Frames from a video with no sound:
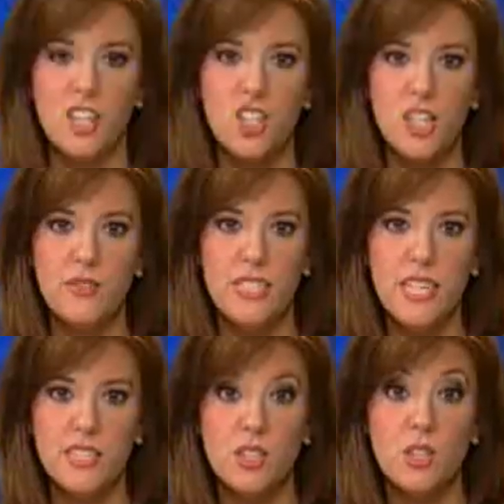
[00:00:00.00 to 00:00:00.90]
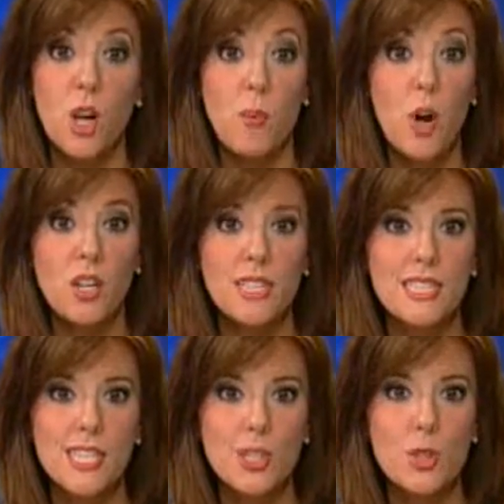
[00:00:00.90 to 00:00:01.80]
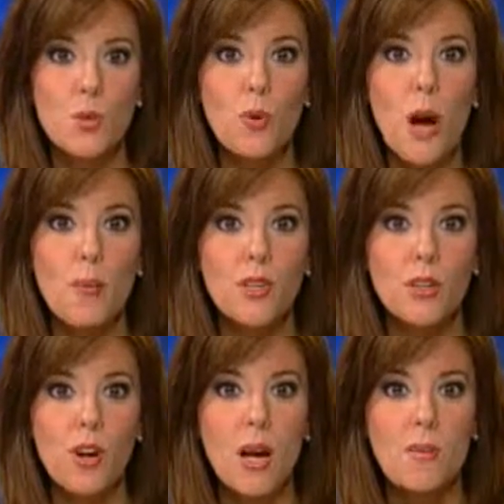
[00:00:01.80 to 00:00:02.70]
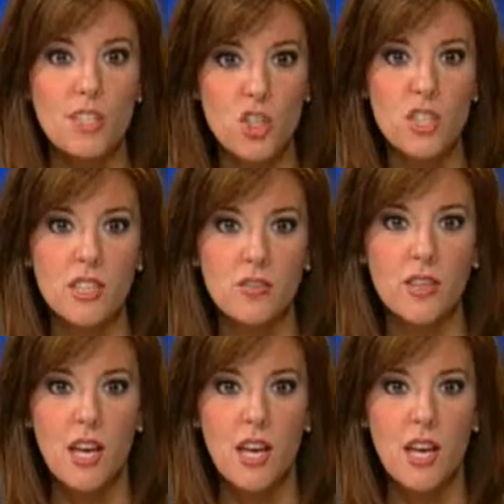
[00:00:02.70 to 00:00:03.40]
chief says this is all part of the city's new property crime initiative.